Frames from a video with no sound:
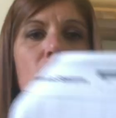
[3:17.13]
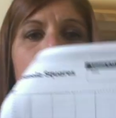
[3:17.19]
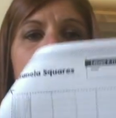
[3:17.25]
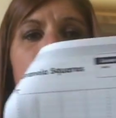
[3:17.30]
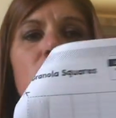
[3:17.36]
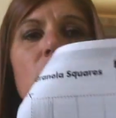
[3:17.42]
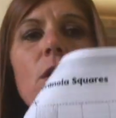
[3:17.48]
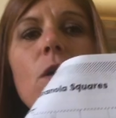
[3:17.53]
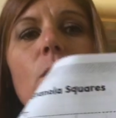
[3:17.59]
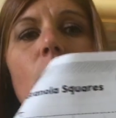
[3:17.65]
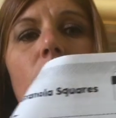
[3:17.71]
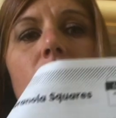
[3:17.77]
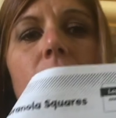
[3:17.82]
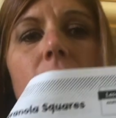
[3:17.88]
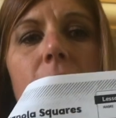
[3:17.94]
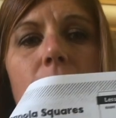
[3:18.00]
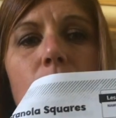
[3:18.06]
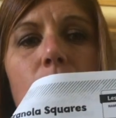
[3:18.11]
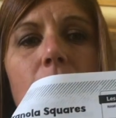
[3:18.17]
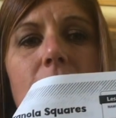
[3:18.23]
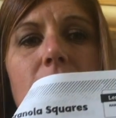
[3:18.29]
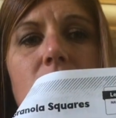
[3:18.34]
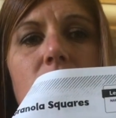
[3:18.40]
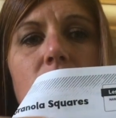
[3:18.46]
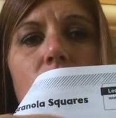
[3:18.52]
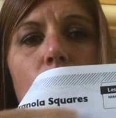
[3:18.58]
So in
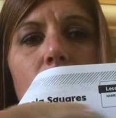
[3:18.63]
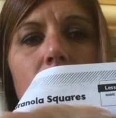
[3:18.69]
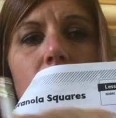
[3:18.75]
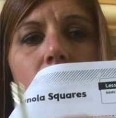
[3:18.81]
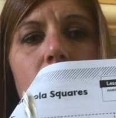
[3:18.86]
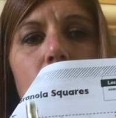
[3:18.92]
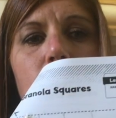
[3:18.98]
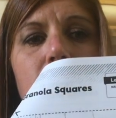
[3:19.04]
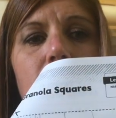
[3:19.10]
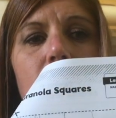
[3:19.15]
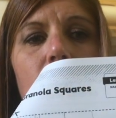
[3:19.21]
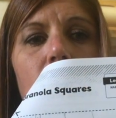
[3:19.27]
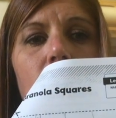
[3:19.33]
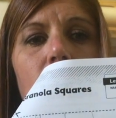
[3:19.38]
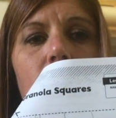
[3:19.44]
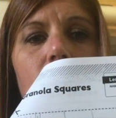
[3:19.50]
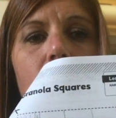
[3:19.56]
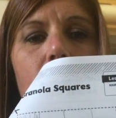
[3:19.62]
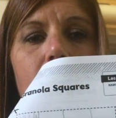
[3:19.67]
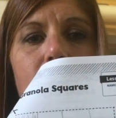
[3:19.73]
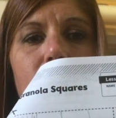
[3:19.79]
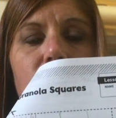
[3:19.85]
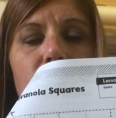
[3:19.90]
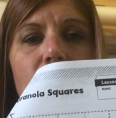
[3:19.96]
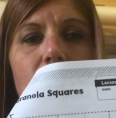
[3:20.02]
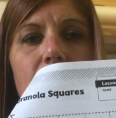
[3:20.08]
my square up here,
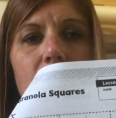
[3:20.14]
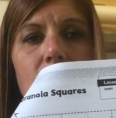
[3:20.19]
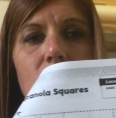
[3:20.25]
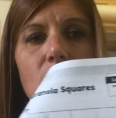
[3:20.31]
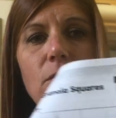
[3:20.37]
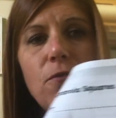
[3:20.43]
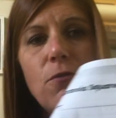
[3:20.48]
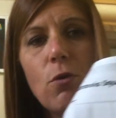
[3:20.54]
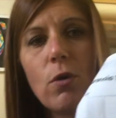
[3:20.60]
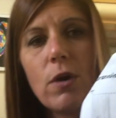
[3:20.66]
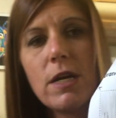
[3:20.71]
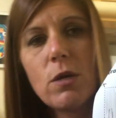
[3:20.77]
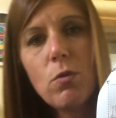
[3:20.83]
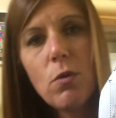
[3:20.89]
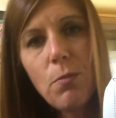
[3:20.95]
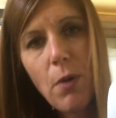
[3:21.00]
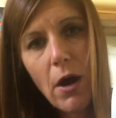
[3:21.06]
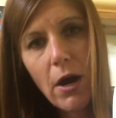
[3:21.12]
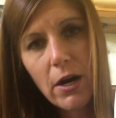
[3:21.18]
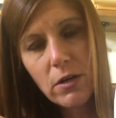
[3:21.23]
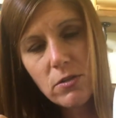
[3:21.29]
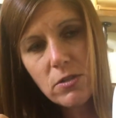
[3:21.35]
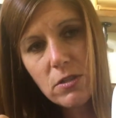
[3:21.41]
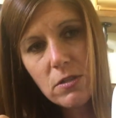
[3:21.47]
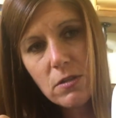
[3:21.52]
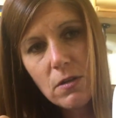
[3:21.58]
I've divided it into 4 equal
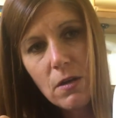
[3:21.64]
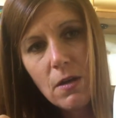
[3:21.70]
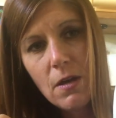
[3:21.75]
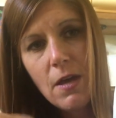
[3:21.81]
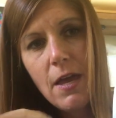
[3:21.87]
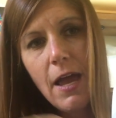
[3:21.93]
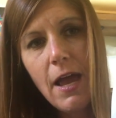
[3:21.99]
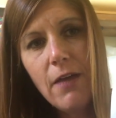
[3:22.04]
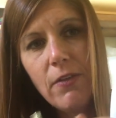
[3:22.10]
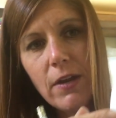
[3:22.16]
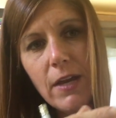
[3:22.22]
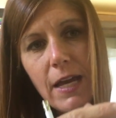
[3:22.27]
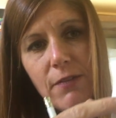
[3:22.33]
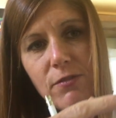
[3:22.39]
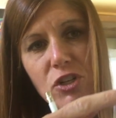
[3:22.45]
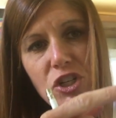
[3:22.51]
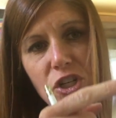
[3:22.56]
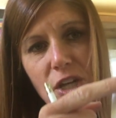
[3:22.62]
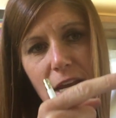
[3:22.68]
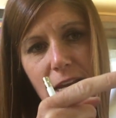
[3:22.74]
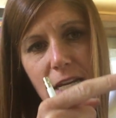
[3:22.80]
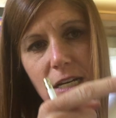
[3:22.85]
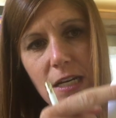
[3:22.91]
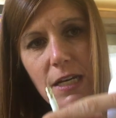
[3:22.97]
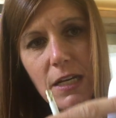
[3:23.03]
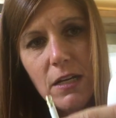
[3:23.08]
parts, and then I've
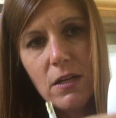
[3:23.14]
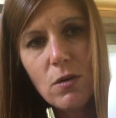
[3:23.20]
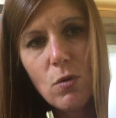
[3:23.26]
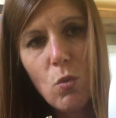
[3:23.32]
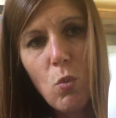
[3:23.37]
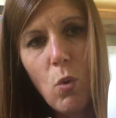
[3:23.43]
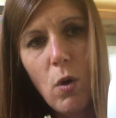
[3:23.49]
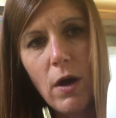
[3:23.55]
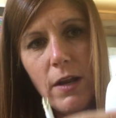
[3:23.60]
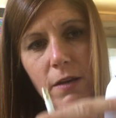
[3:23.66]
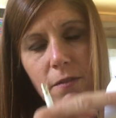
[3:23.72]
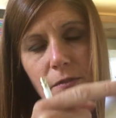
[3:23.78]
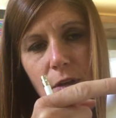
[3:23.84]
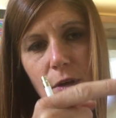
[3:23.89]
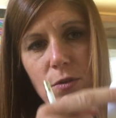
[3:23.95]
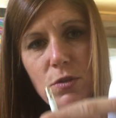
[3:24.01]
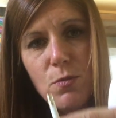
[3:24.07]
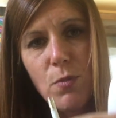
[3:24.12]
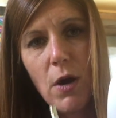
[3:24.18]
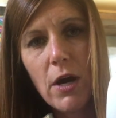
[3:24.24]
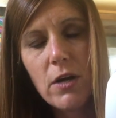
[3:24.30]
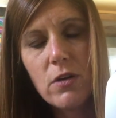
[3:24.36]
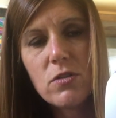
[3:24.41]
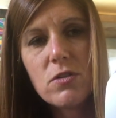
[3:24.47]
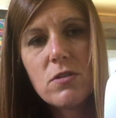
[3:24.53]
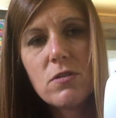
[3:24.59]
shaded one of those
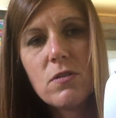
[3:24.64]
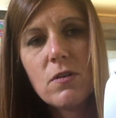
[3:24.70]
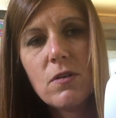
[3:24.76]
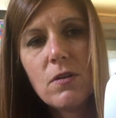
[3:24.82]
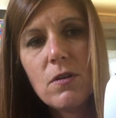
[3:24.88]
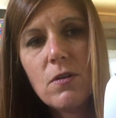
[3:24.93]
parts.